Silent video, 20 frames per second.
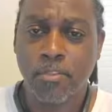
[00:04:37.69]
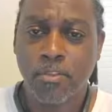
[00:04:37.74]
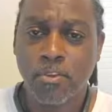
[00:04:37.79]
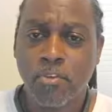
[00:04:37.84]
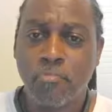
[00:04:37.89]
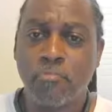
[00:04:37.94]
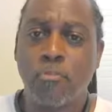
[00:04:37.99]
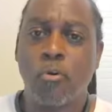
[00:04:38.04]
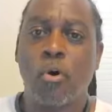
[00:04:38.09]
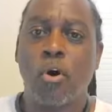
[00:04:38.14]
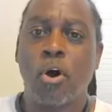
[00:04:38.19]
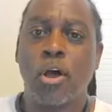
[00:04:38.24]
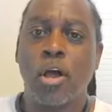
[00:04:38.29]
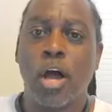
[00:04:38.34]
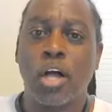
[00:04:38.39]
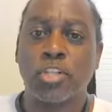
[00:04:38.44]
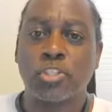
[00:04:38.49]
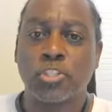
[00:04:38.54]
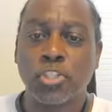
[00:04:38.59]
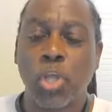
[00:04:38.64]
for
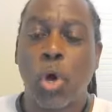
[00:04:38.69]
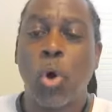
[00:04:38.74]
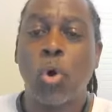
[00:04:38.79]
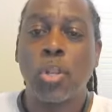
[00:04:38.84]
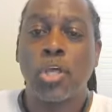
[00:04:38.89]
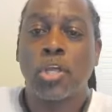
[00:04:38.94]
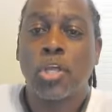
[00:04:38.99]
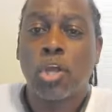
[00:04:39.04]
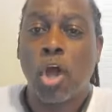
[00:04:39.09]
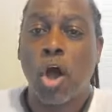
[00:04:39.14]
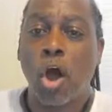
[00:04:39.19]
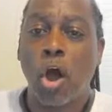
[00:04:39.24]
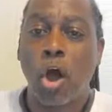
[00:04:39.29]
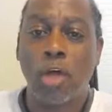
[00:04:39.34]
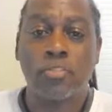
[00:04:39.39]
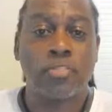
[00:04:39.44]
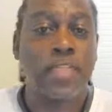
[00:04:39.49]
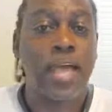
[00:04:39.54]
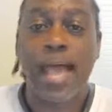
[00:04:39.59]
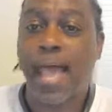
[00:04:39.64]
a stolen
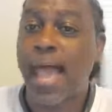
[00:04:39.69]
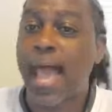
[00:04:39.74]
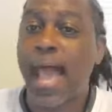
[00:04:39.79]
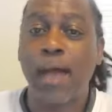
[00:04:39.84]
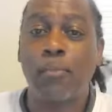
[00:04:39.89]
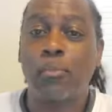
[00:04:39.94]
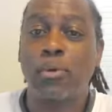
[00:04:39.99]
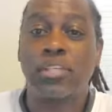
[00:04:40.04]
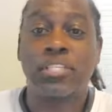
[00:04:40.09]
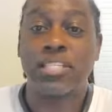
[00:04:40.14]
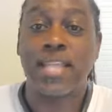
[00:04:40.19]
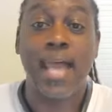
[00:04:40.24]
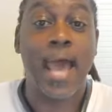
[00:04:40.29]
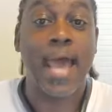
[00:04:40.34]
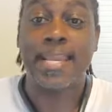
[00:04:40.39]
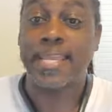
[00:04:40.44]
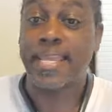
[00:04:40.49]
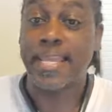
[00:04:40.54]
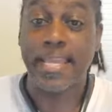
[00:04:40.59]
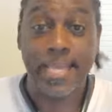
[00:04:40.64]
car that I was
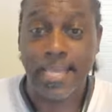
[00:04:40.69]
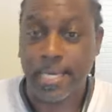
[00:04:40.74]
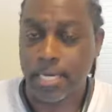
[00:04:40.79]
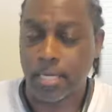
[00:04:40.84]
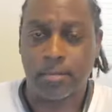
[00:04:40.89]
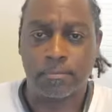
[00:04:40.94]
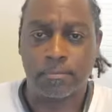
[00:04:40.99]
not in.